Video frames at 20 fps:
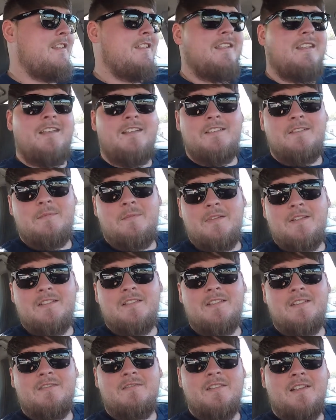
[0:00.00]

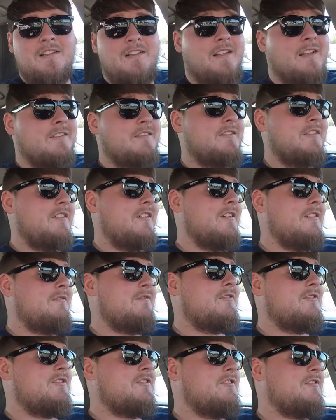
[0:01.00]
expensive electronic
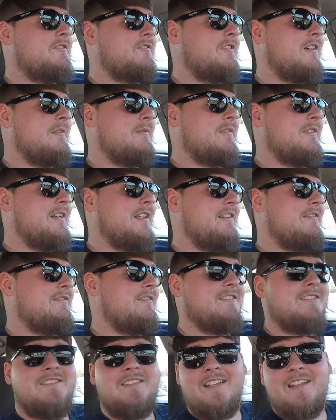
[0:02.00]
for sure, I would
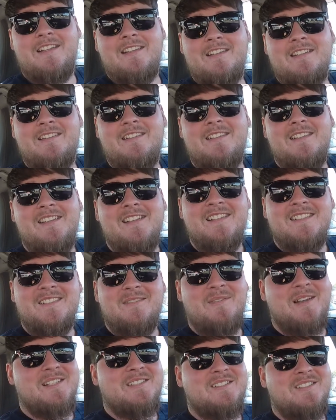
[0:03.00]
definitely say.
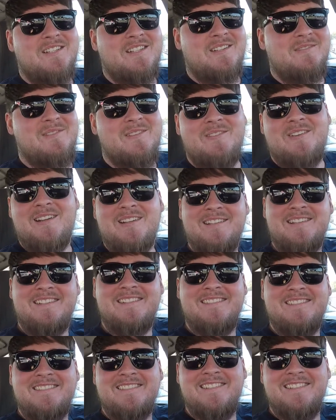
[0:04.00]
Somebody's looking at me right now.